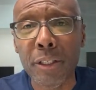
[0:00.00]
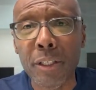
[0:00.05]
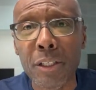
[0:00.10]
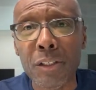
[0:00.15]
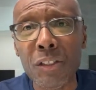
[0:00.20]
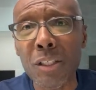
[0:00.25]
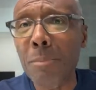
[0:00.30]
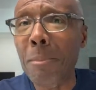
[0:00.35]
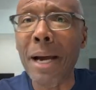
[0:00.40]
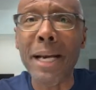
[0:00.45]

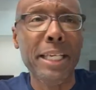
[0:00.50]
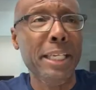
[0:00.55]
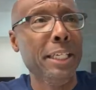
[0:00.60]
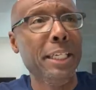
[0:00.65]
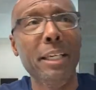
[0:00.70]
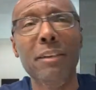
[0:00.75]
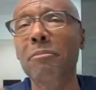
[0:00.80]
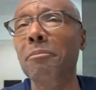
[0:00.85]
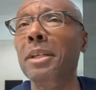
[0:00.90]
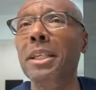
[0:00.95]
Somebody
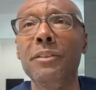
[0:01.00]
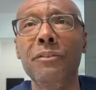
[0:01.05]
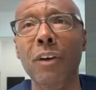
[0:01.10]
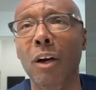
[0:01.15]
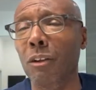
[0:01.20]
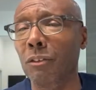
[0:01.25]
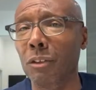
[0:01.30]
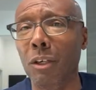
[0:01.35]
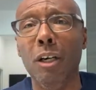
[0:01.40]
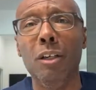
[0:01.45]
give me a,
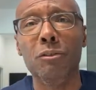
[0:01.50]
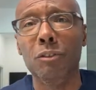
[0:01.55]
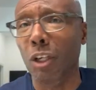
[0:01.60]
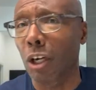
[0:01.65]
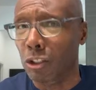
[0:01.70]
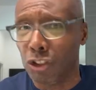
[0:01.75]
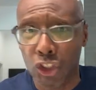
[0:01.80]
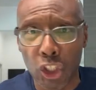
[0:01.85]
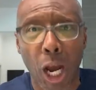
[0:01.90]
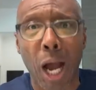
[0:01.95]

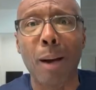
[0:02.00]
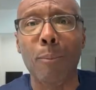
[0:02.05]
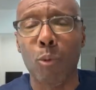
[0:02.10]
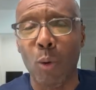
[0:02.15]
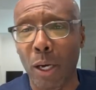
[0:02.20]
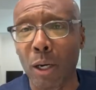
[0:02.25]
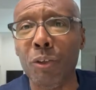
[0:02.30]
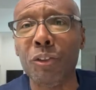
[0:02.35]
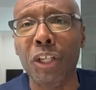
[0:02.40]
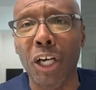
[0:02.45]
a, a job
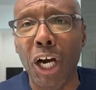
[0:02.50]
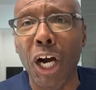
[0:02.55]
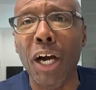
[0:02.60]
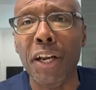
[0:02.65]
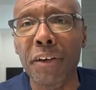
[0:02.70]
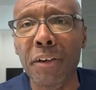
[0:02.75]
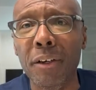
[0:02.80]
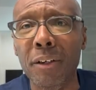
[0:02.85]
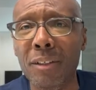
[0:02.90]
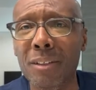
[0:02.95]
well
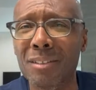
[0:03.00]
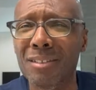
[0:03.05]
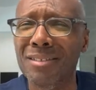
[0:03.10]
done.